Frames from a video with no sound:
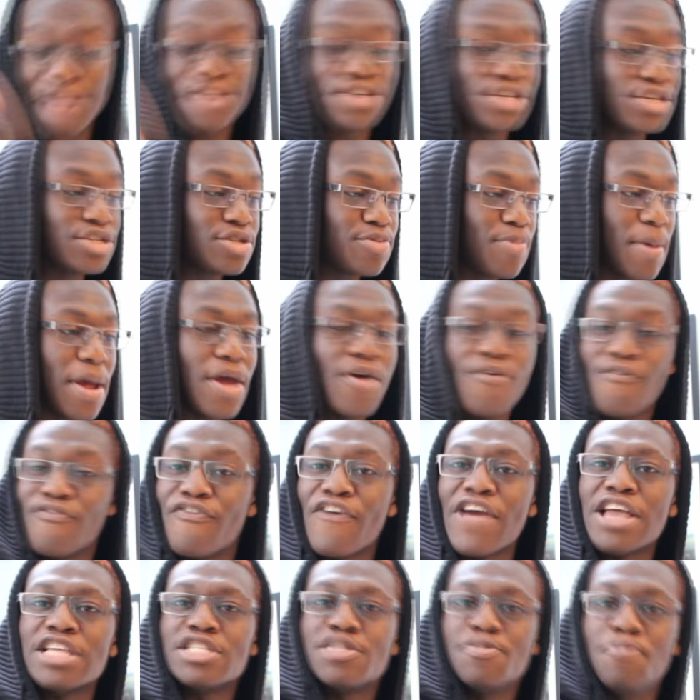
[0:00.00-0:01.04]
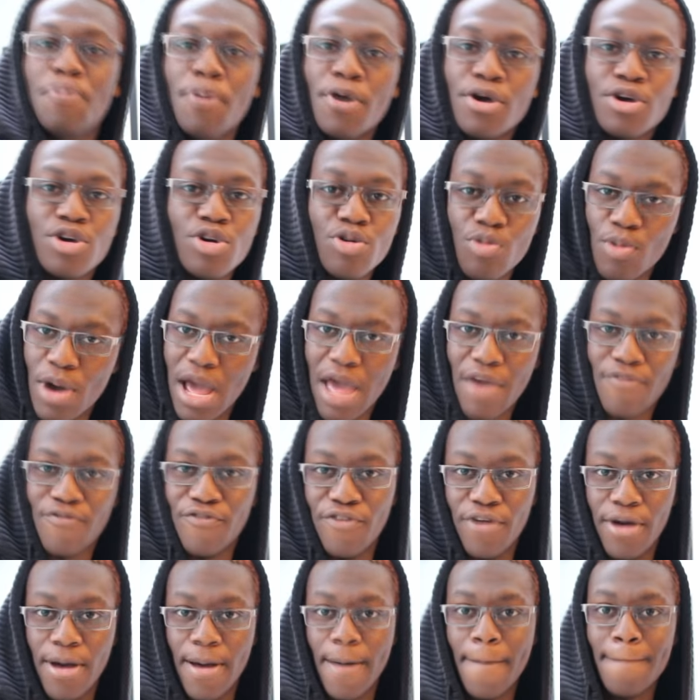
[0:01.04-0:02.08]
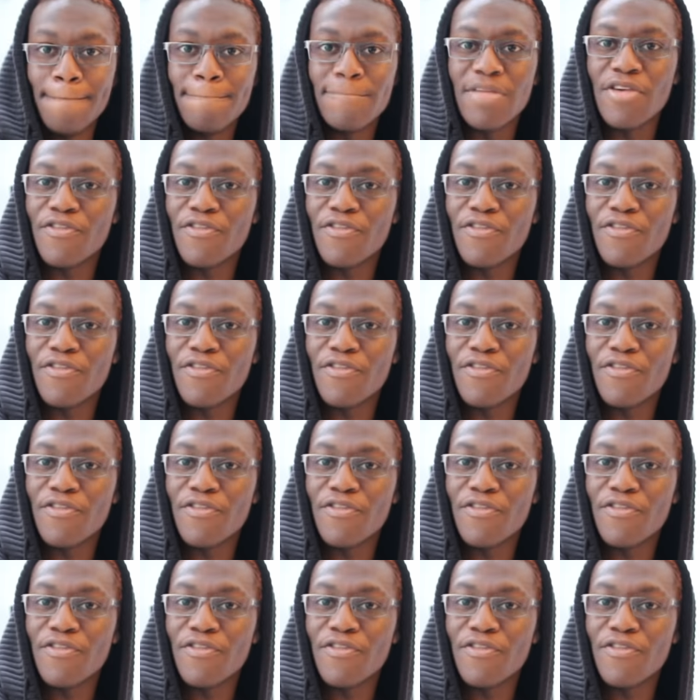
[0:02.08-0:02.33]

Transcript: Message me on Facebook or whatever